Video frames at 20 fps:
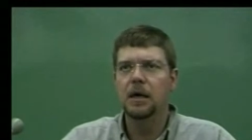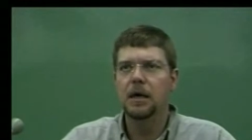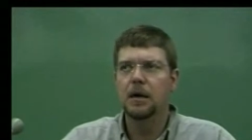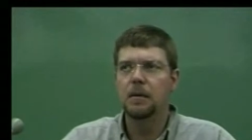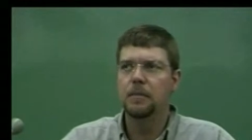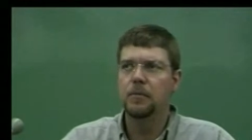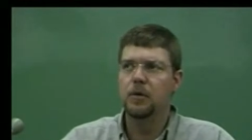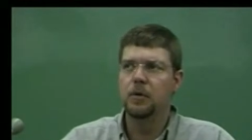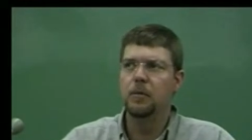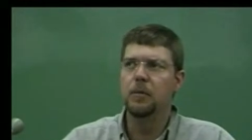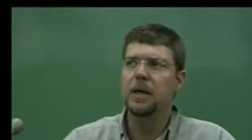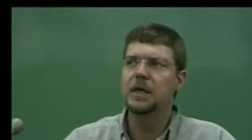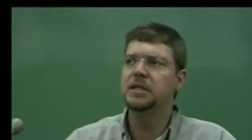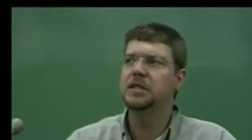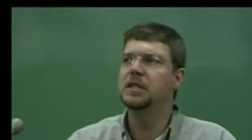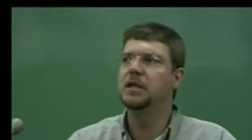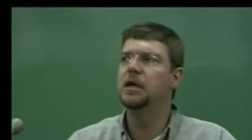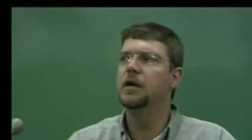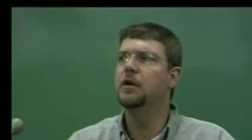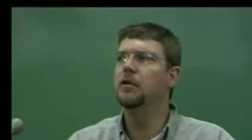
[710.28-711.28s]
uh,
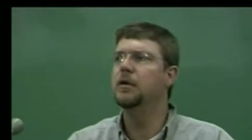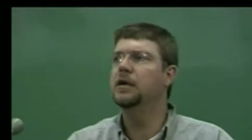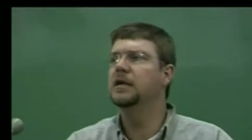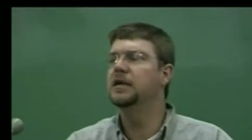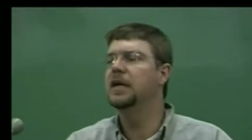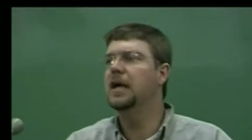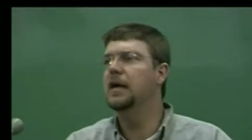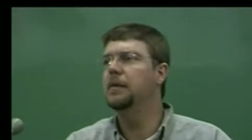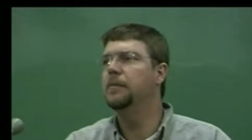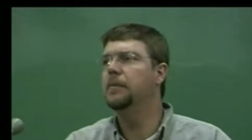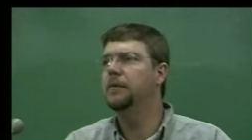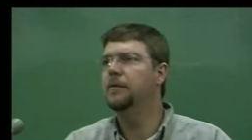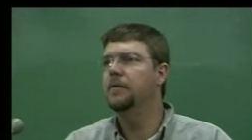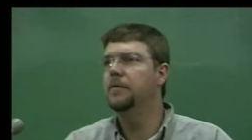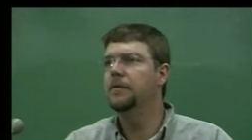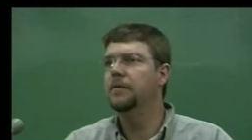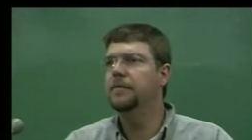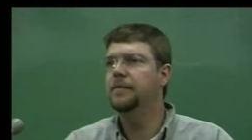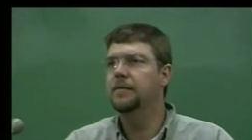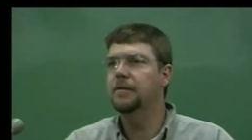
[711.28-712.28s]
probationary type
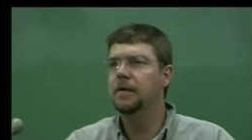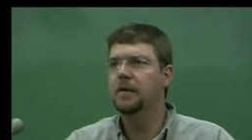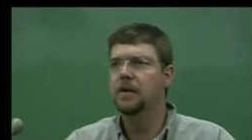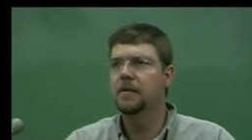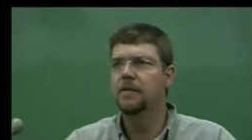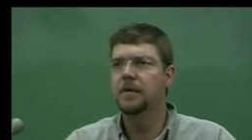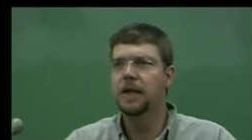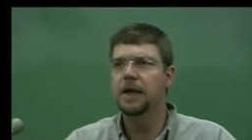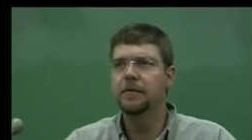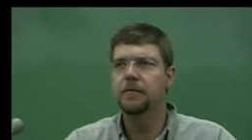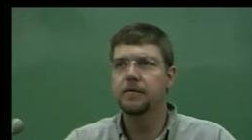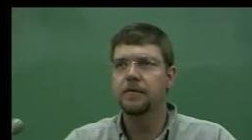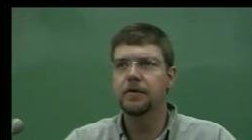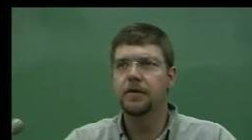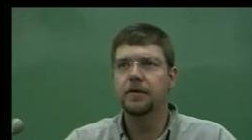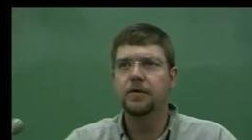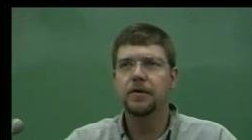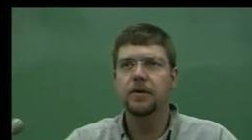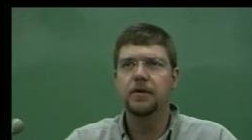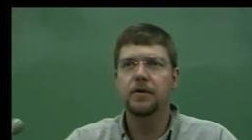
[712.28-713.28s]
of, of level.
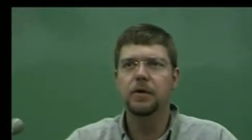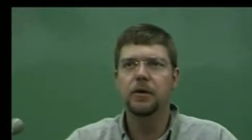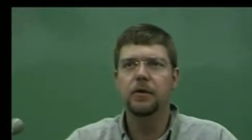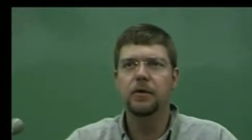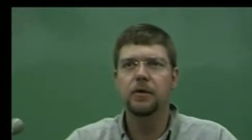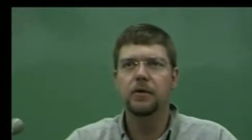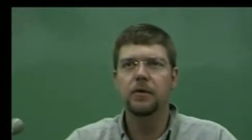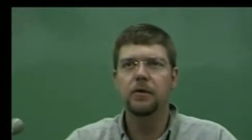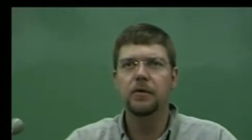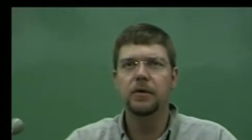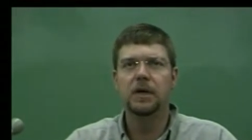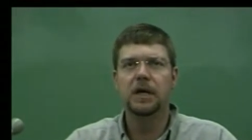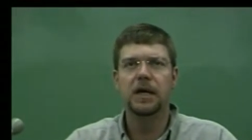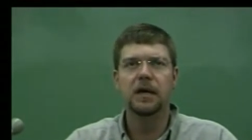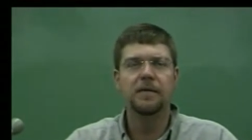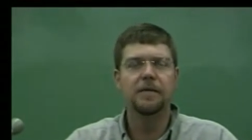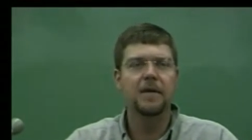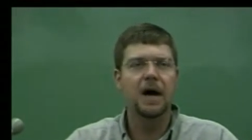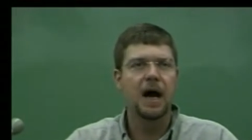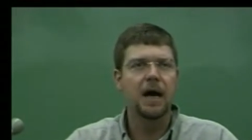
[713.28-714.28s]
You're, you
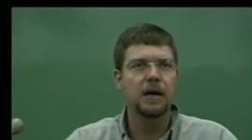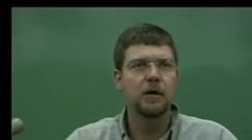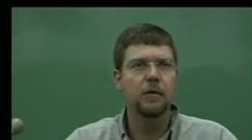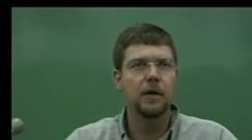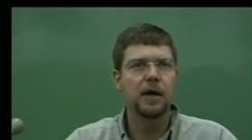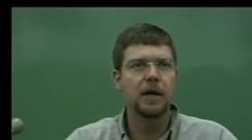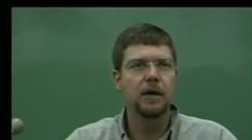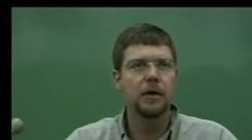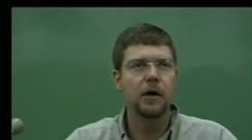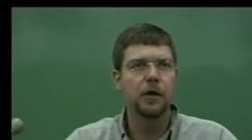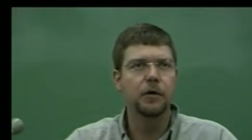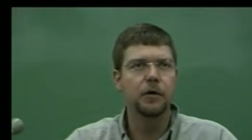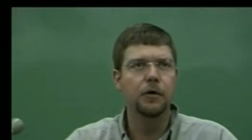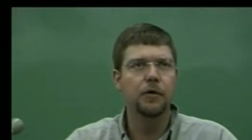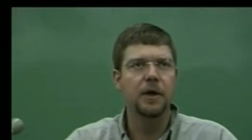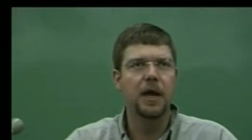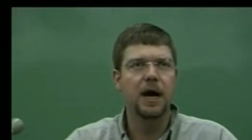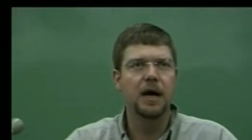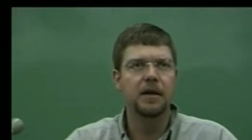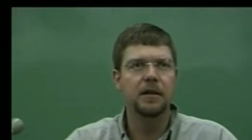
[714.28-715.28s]
get evaluated on your
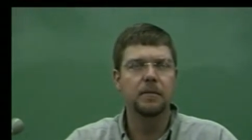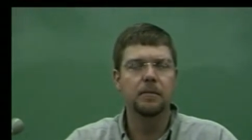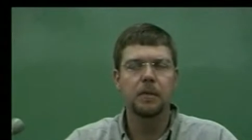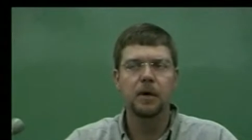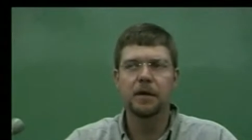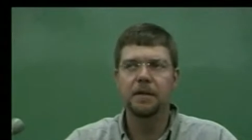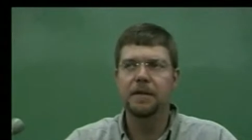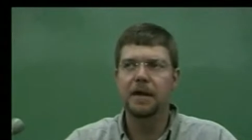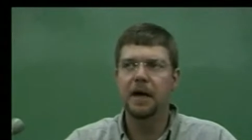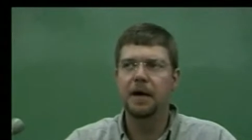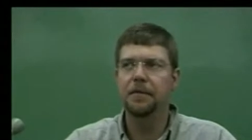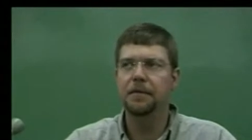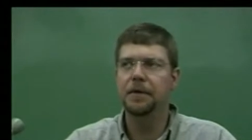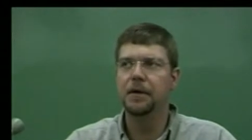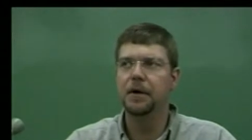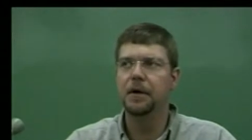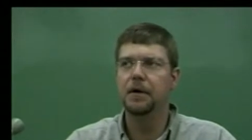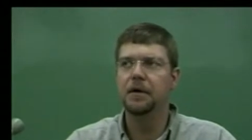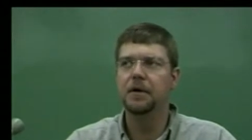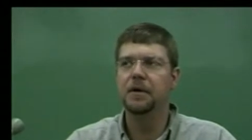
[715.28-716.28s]
ninth month out
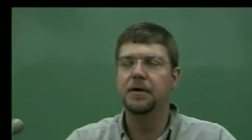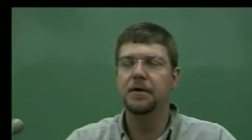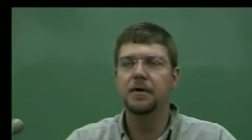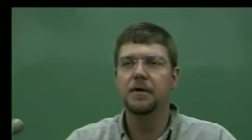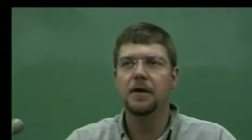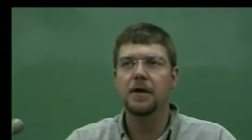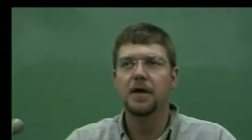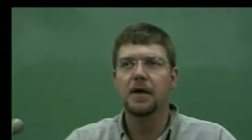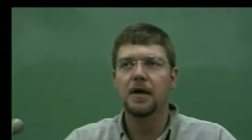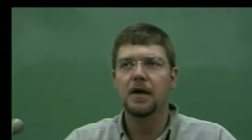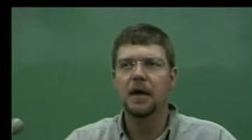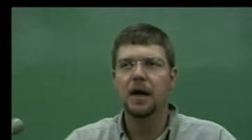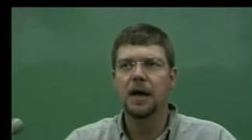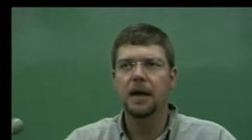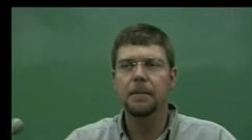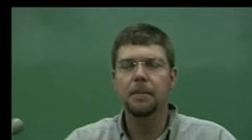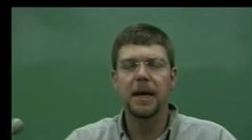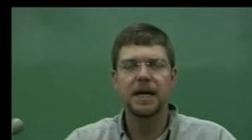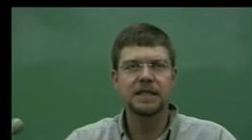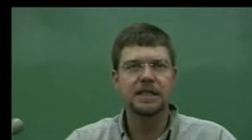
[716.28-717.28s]
there, and,
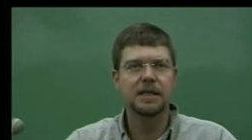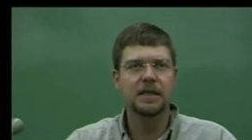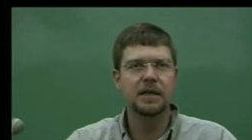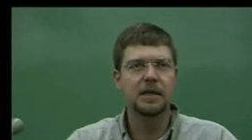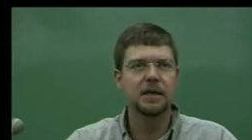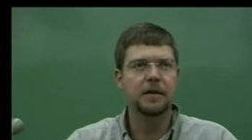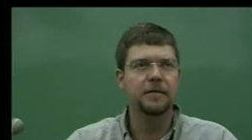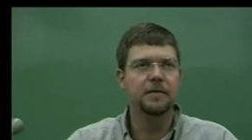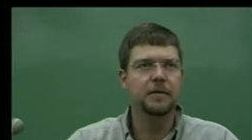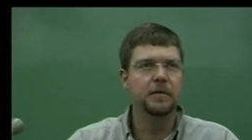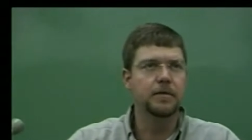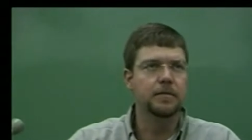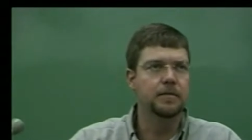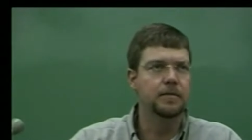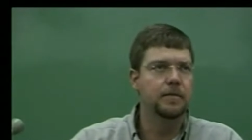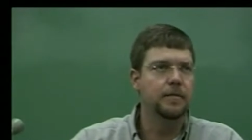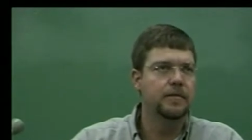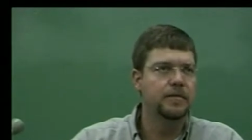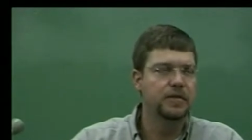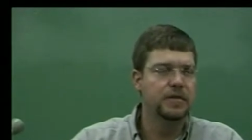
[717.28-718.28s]
and basically
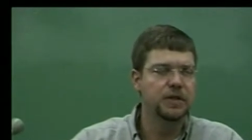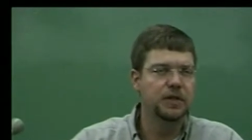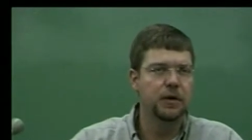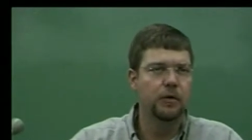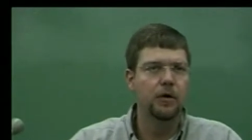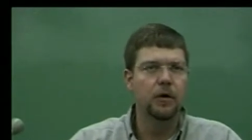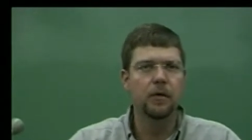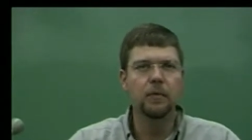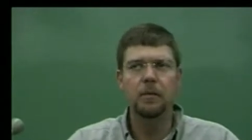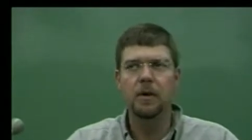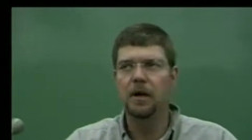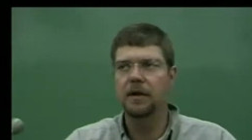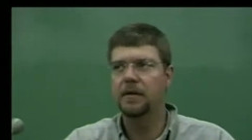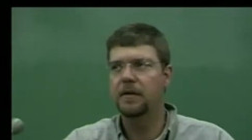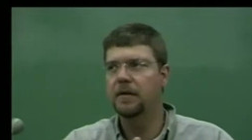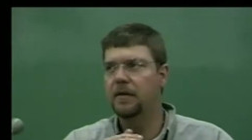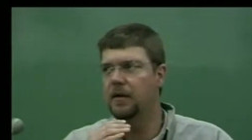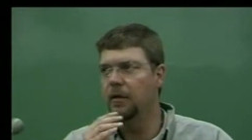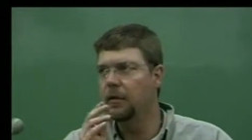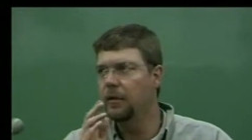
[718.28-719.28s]
from zero month
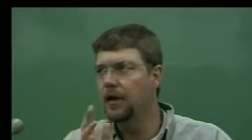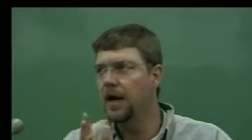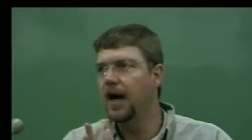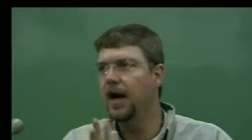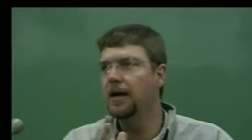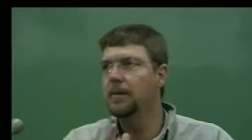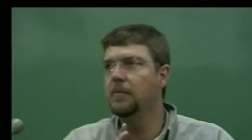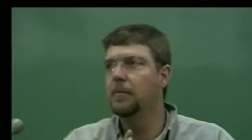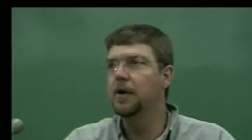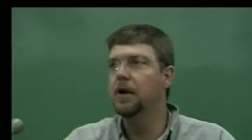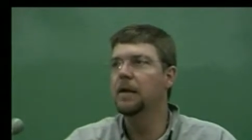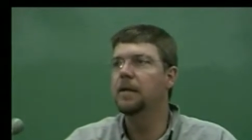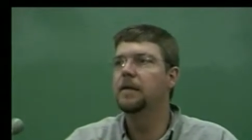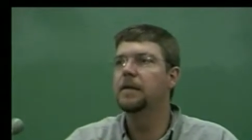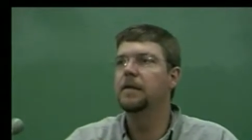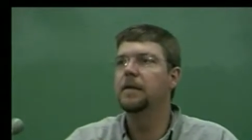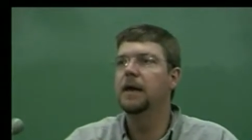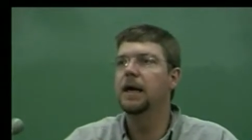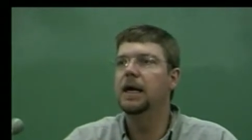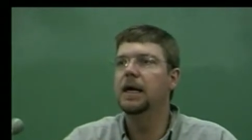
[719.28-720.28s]
till nine month,
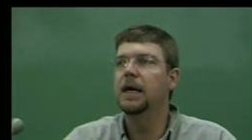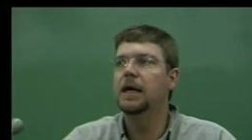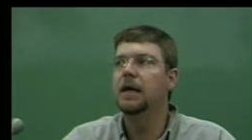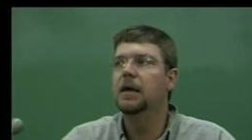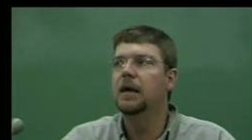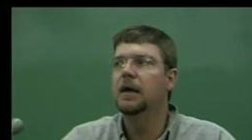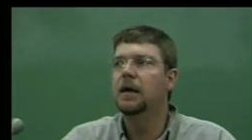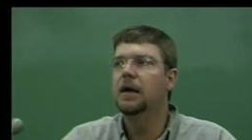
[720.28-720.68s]
they